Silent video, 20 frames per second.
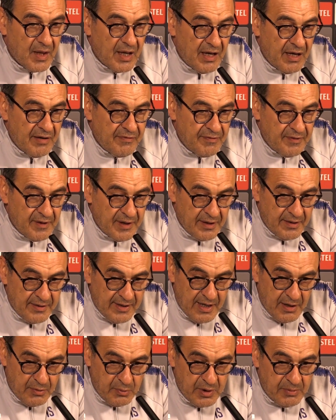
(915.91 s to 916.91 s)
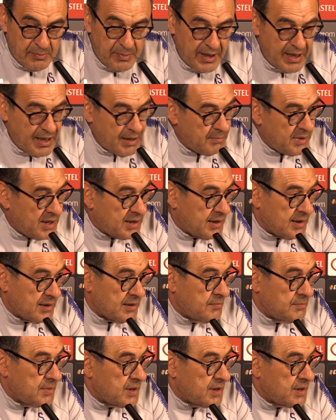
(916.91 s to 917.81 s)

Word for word: if uh, there will be a meeting,